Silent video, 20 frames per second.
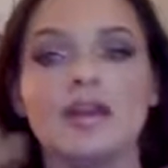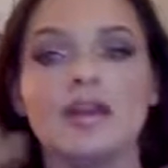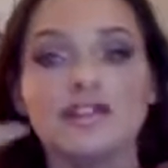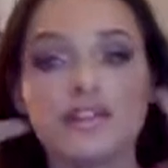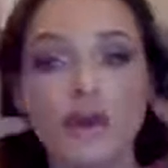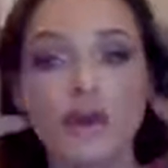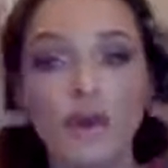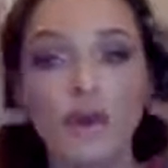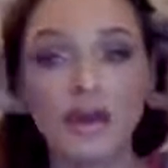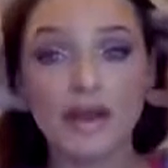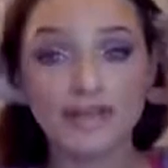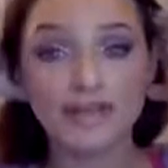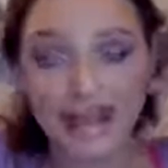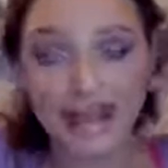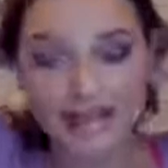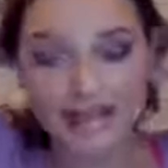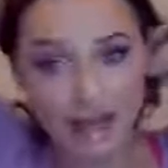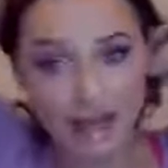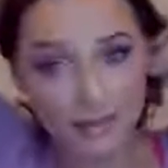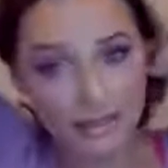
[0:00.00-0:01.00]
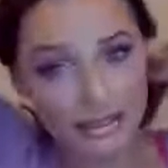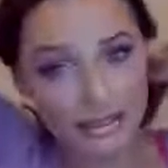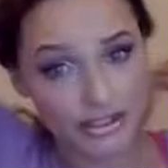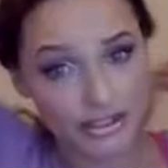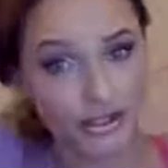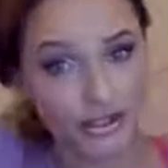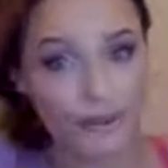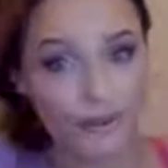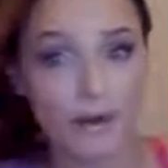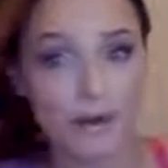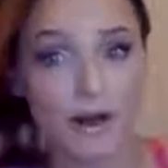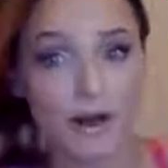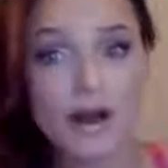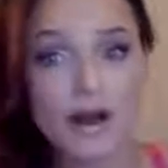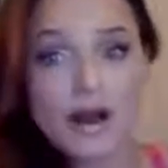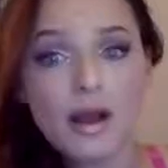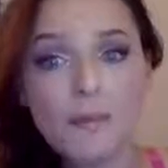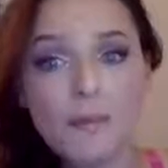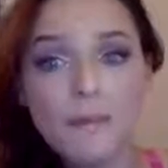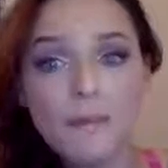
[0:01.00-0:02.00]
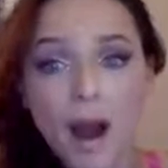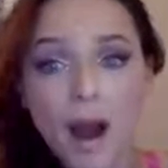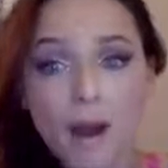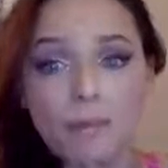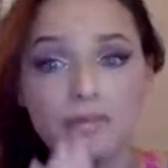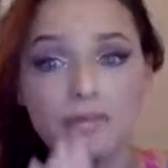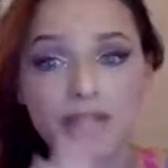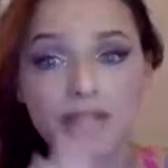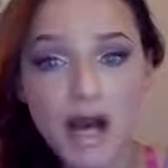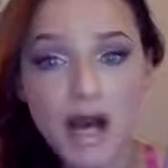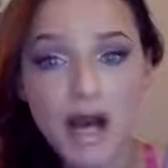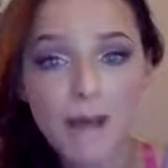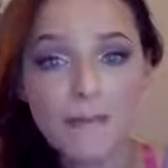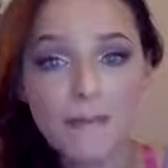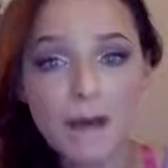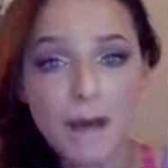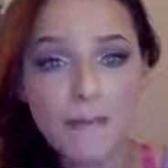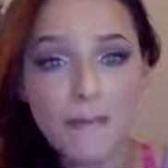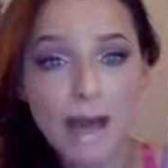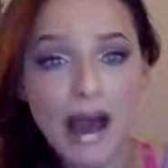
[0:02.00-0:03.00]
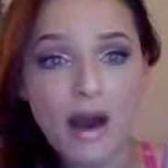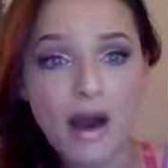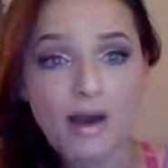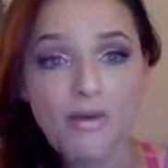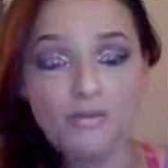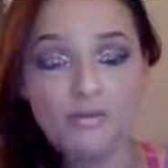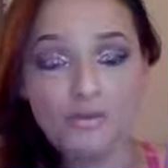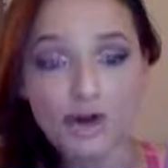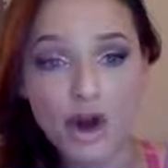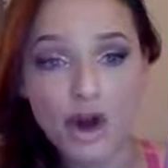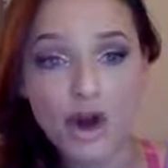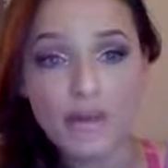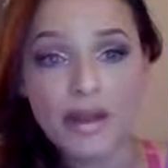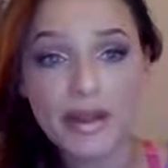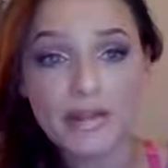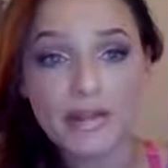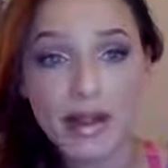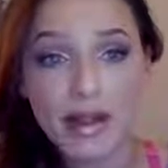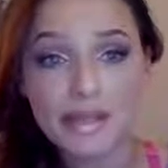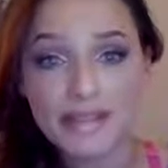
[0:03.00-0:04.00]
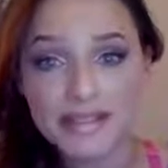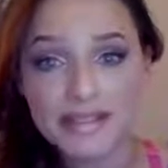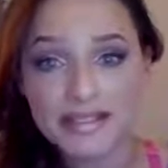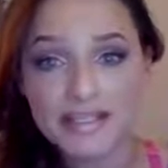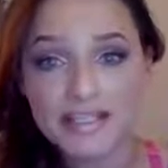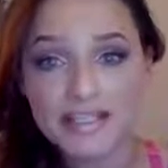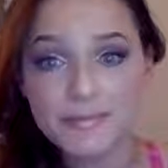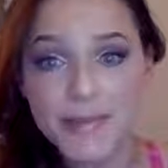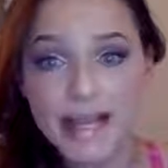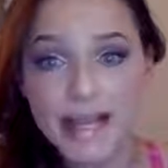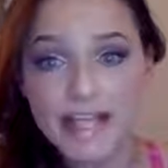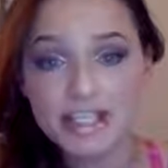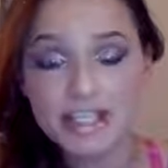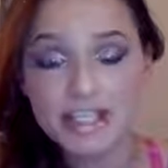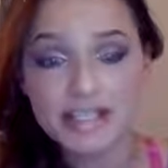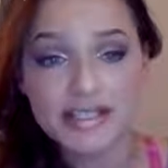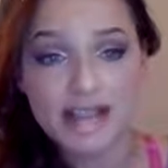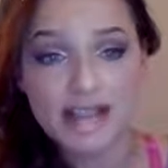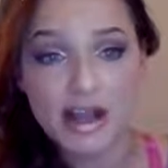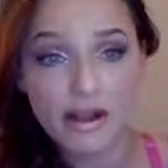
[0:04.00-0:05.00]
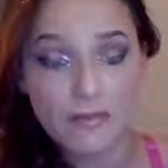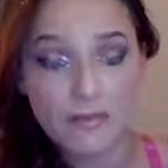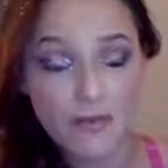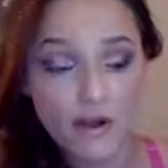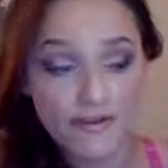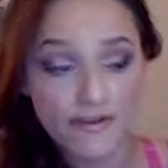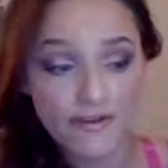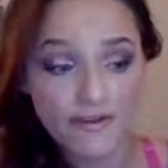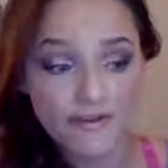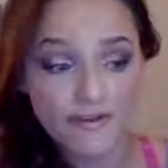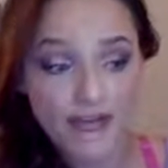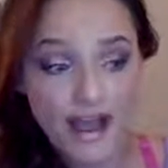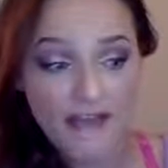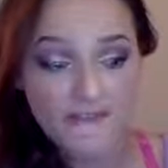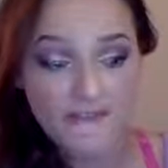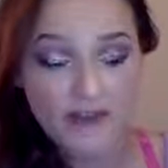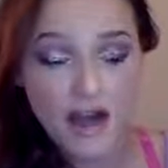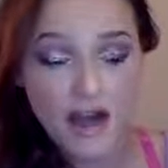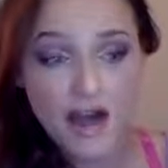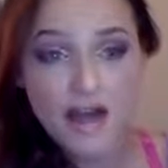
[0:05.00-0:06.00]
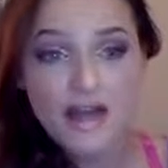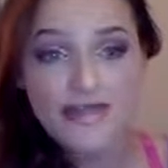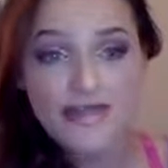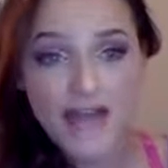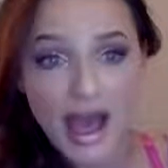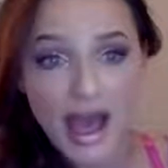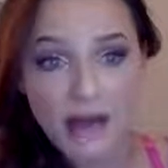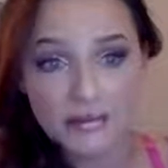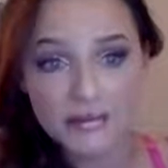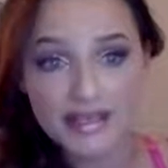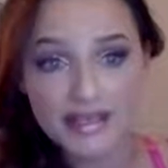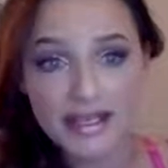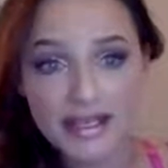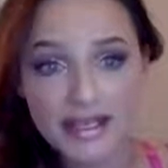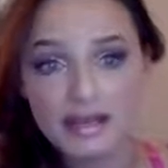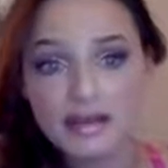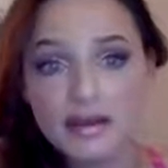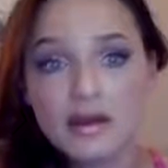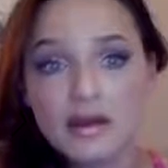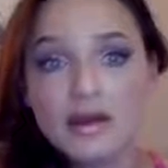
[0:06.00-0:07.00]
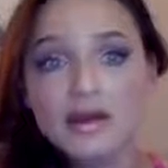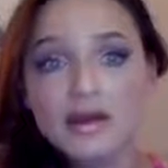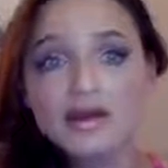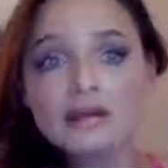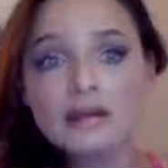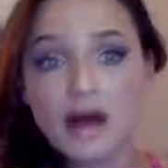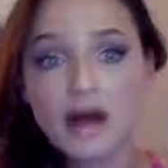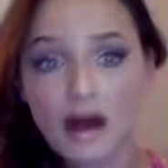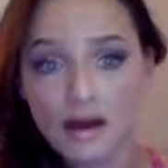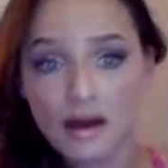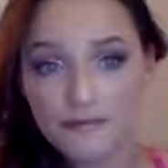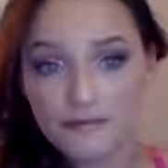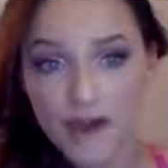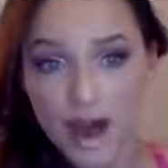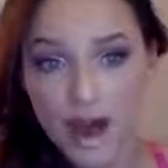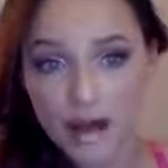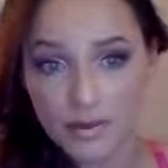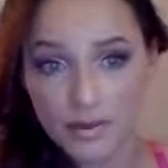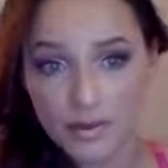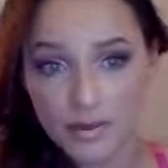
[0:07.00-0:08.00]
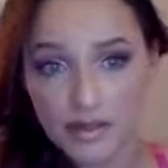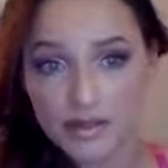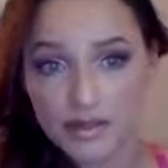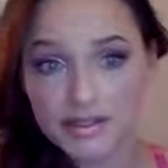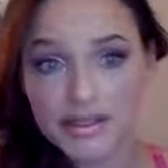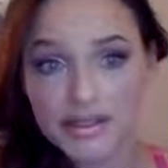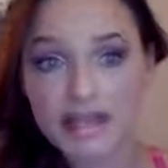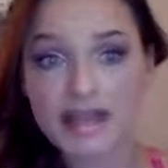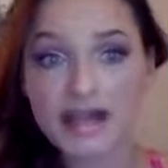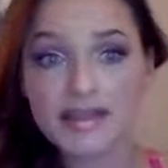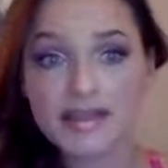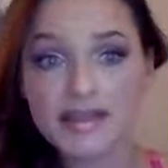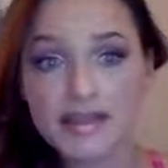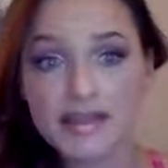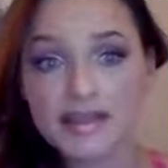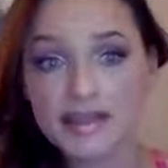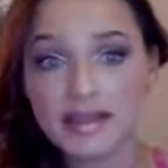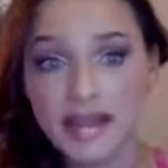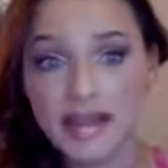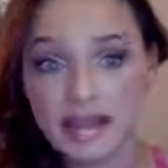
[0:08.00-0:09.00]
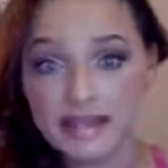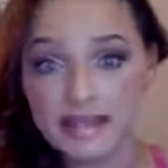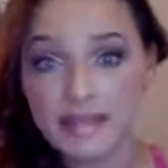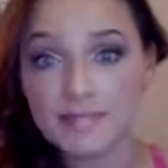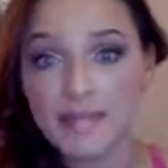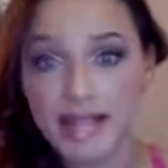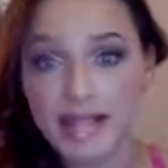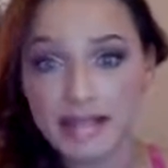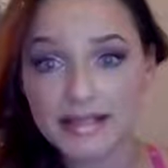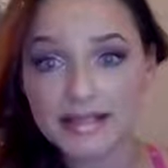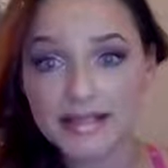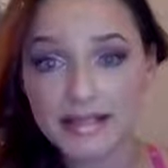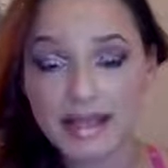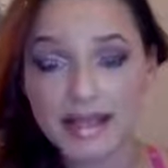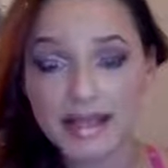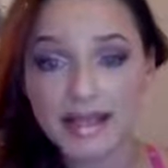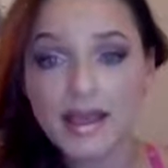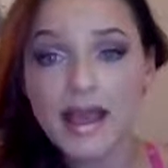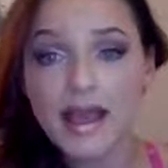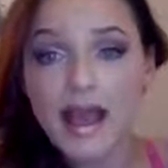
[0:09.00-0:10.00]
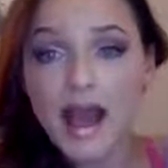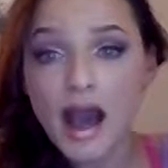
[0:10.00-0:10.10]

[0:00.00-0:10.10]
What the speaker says: So that's got me super pumped up about growing my business page because now I'm over 5,000 followers, and I think that that's amazing.